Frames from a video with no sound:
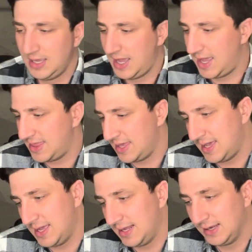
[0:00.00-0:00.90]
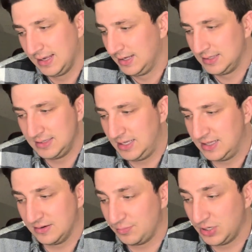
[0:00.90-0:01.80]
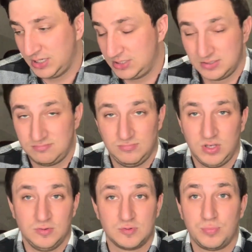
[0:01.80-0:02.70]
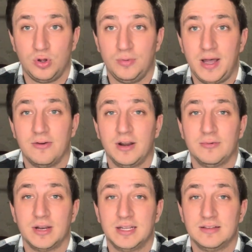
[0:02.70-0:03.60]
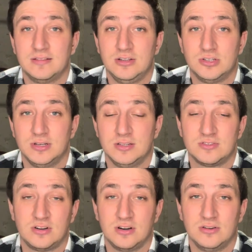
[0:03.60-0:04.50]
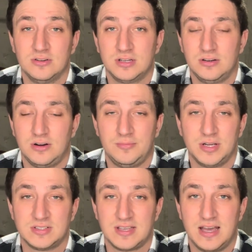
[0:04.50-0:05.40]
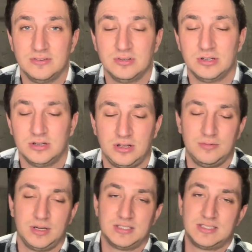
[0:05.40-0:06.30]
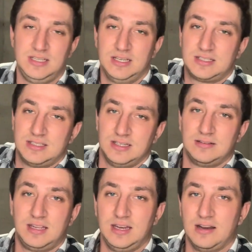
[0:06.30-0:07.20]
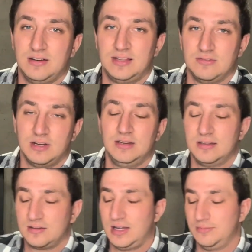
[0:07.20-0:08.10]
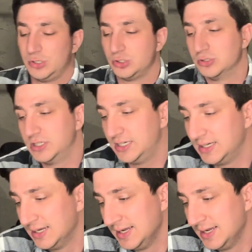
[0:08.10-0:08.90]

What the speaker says: And then they're pretty just pull them out right when I get to the tree and start unhooking all my all my sticks and getting everything ready to climb the tree.